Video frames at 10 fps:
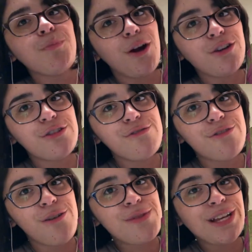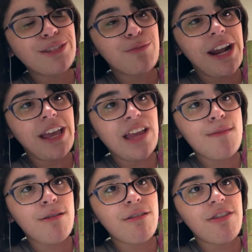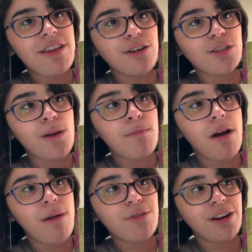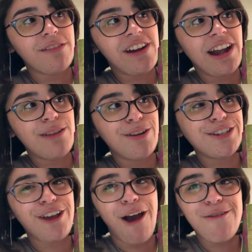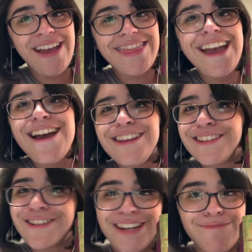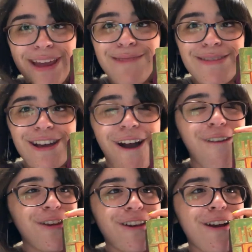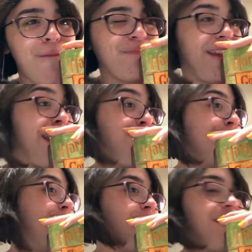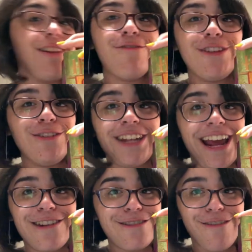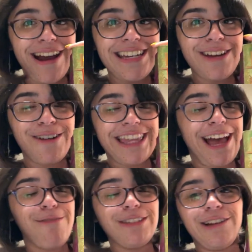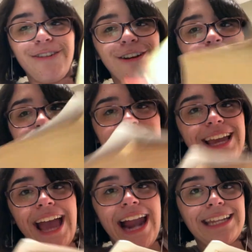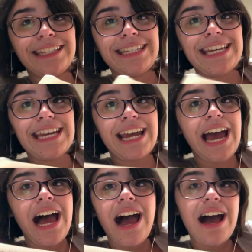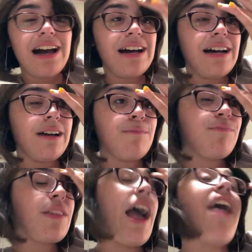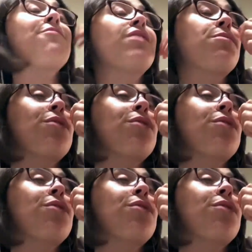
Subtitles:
Part 2 though, because when it came out in theaters, my mom couldn't find anyone to go with, so she made me go with her, and I was very confused. I had no idea what the hell was going on because I hadn't seen Half-Blood